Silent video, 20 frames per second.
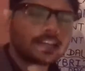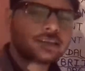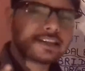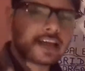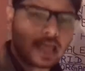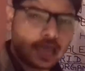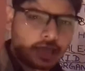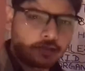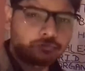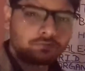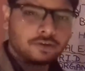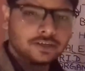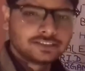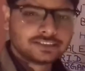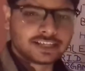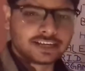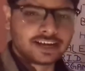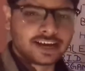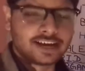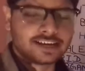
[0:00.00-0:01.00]
in the F1
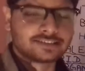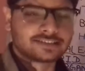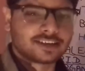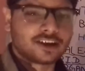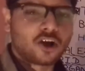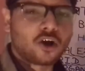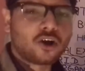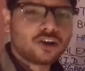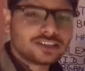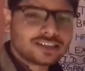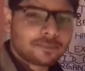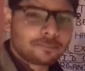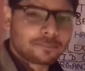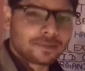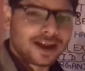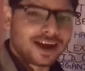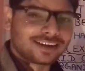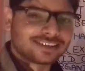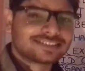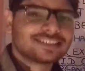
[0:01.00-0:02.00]
generation, all the
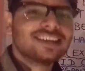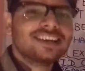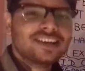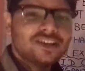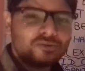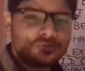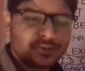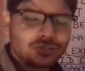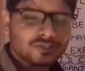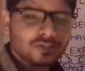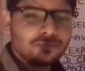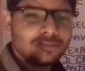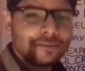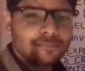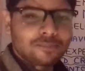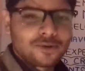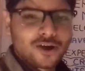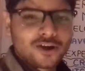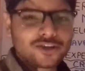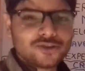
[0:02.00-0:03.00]
plants which will be
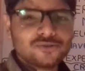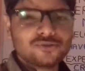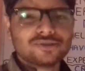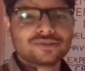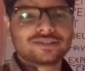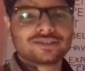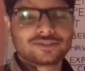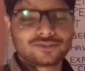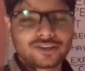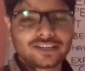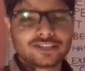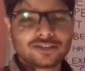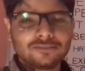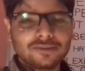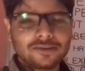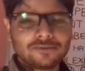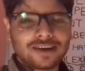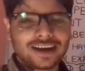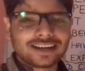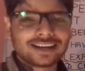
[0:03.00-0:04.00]
produced, so it will
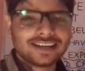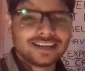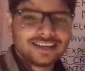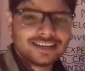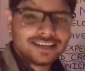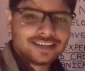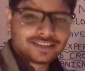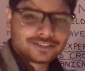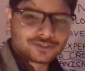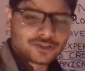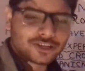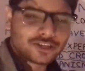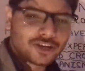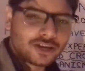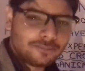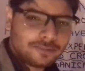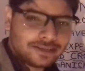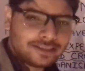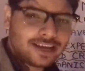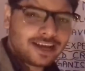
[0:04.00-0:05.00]
be what? So it
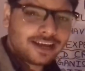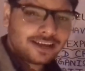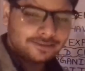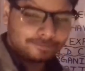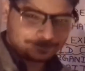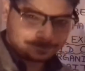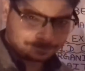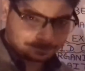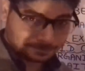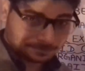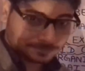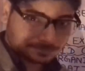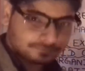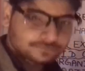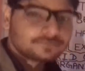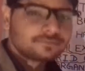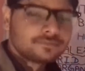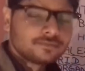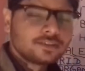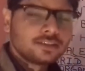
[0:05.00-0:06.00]
will be the
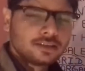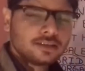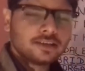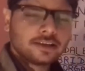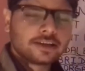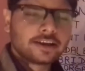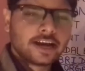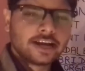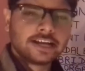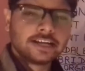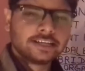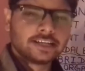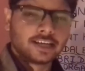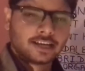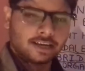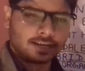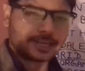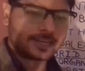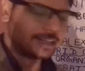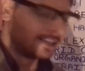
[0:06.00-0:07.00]
red in
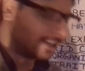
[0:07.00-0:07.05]
color